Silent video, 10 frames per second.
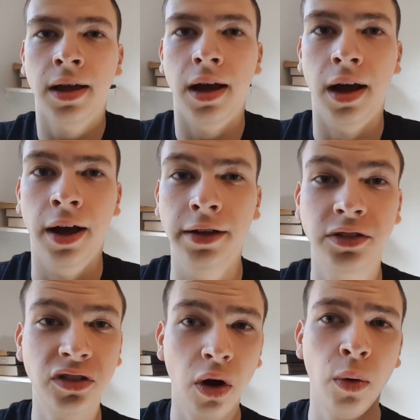uh,
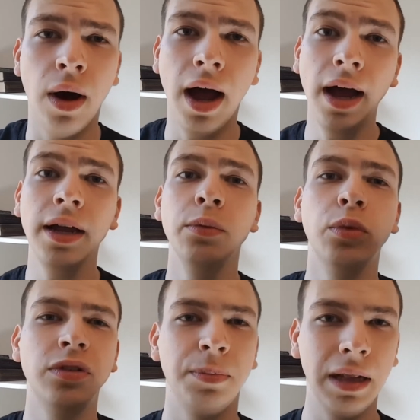so I
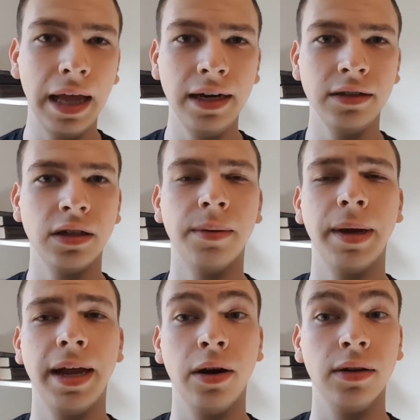was planning to cut
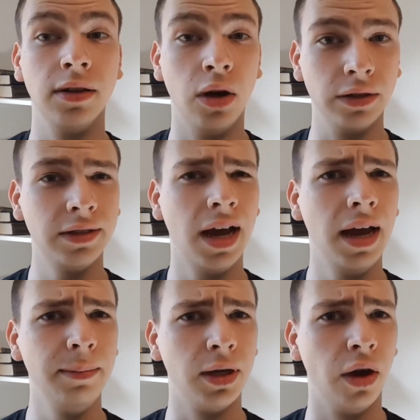my hair a long
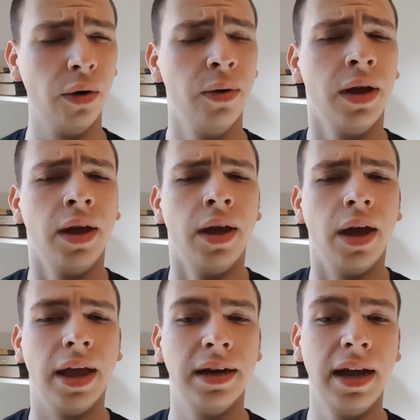time ago
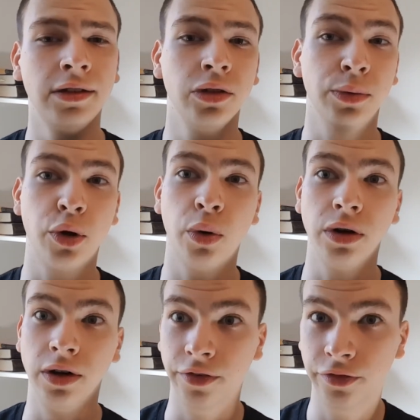and I actually
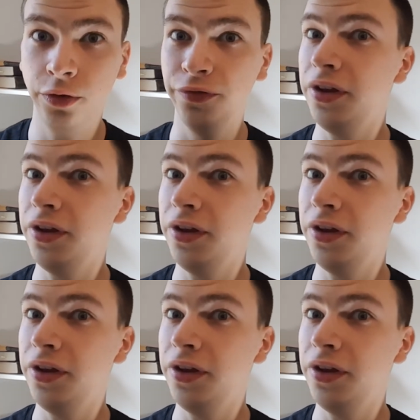recorded a full